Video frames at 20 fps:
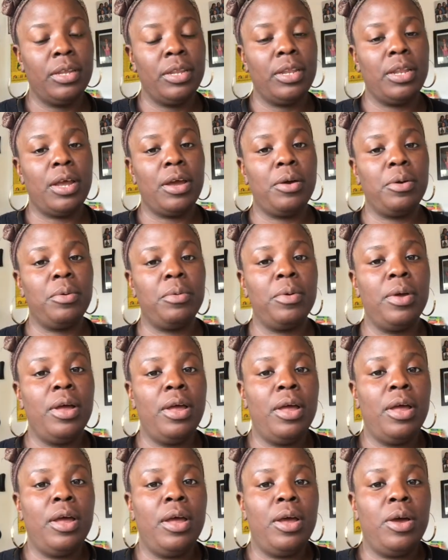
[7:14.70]
Now,
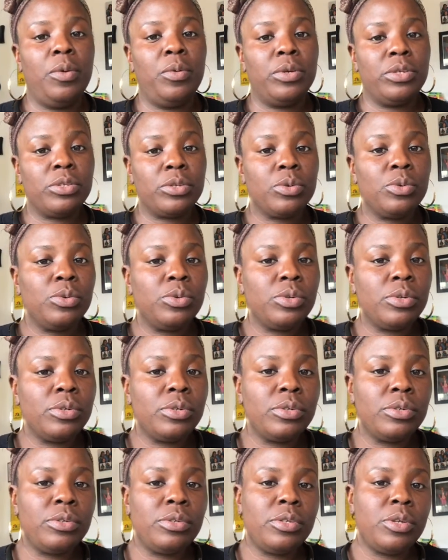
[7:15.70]
with
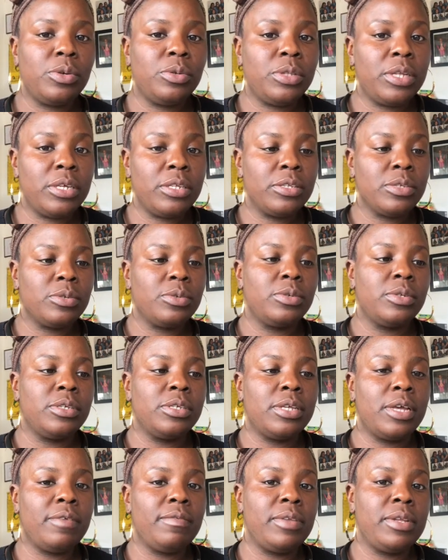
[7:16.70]
school, know that school
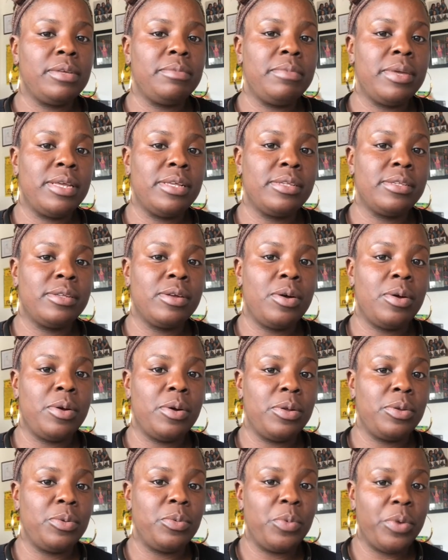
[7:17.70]
is heavily based
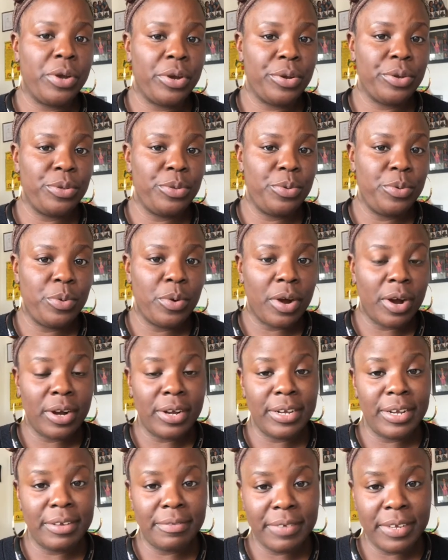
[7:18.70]
on where you
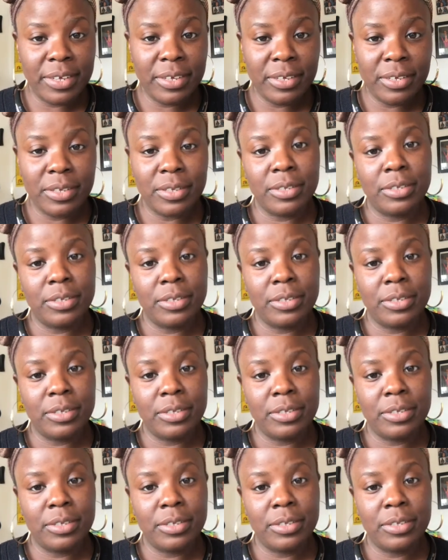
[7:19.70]
are living.